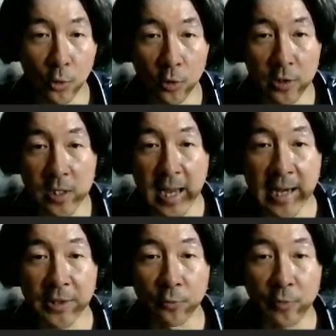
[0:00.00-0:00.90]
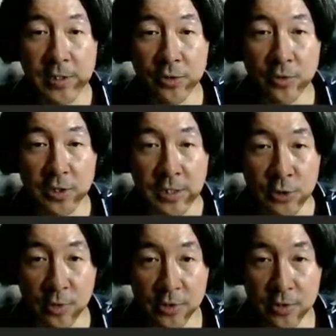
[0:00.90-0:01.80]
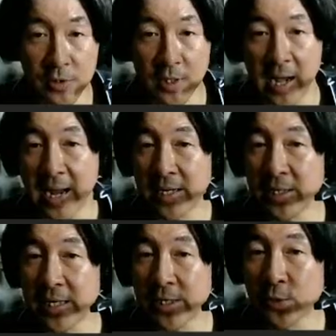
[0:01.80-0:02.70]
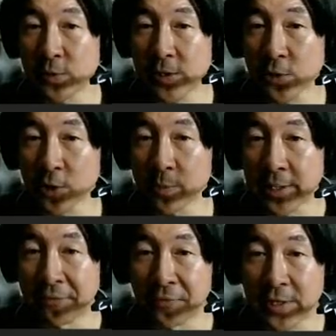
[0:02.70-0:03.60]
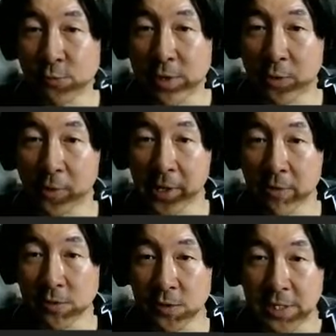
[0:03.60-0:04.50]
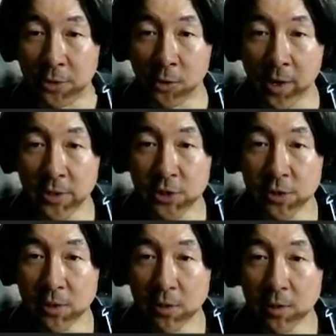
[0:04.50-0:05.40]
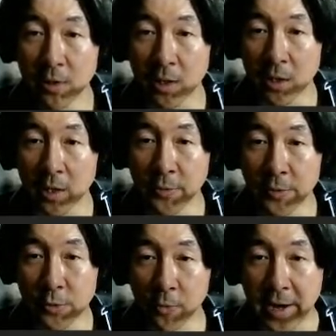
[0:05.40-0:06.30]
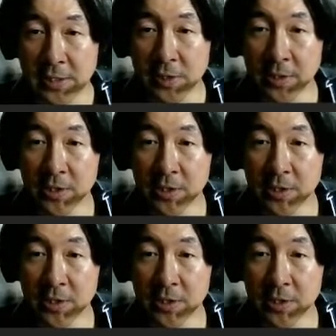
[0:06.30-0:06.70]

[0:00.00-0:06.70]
Looking at the research instructions, I need to determine if this requires the launch extended